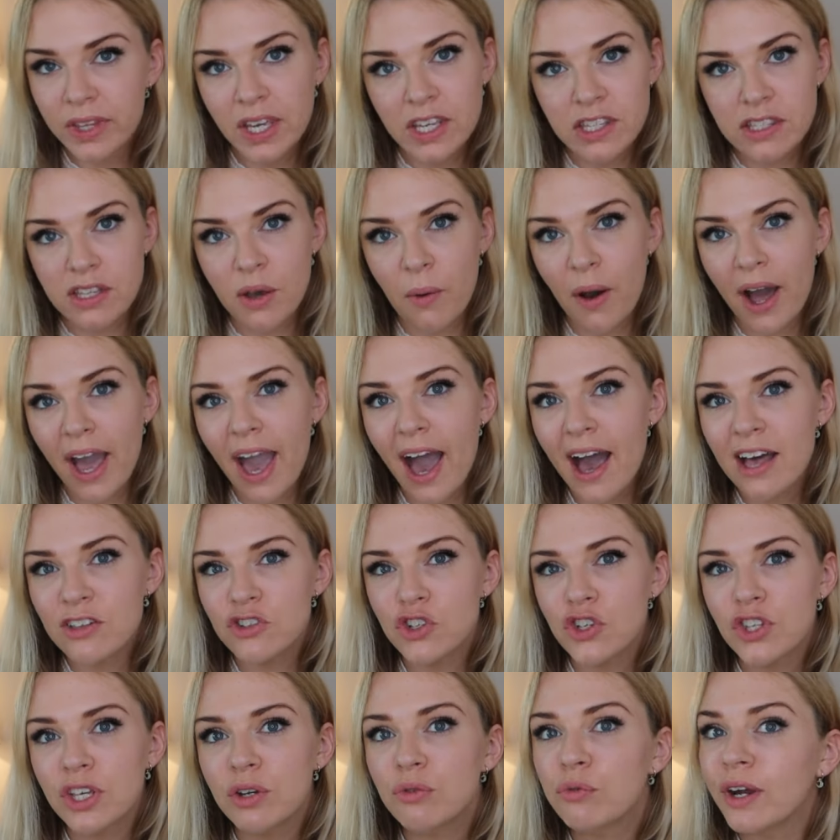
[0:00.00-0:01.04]
So I
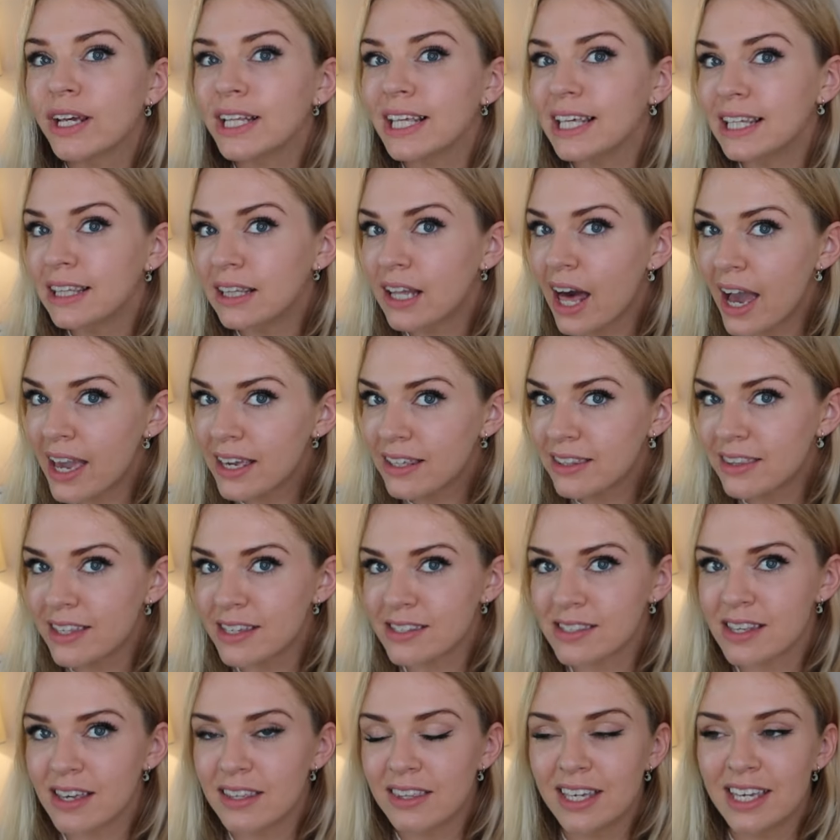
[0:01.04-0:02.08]
actually really like
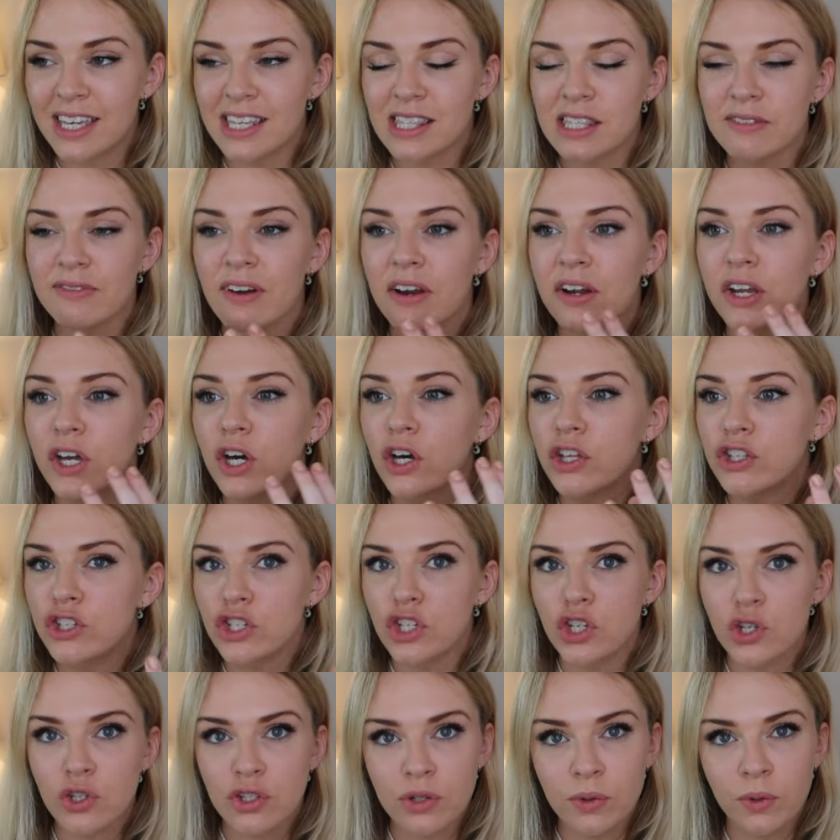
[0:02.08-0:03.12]
this. I think it's very
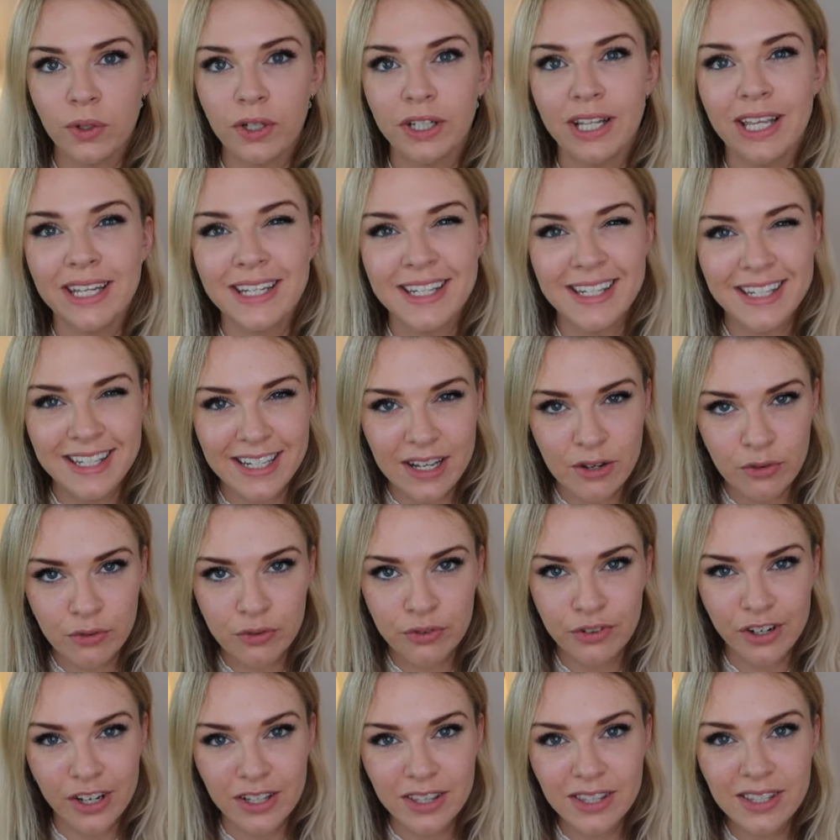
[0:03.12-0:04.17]
unusual and
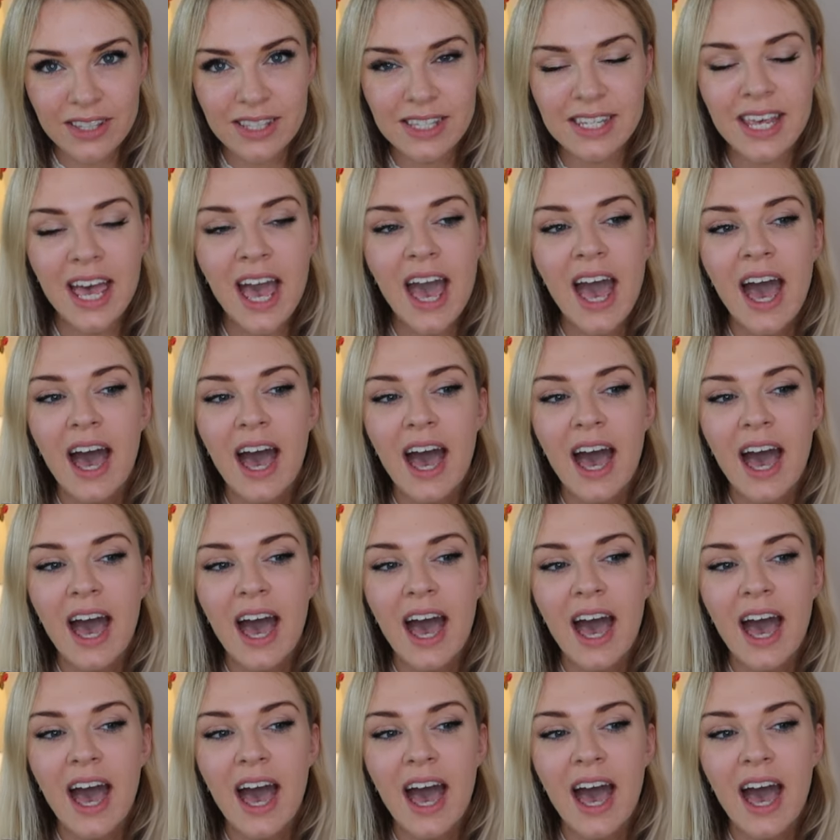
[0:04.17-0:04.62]
different.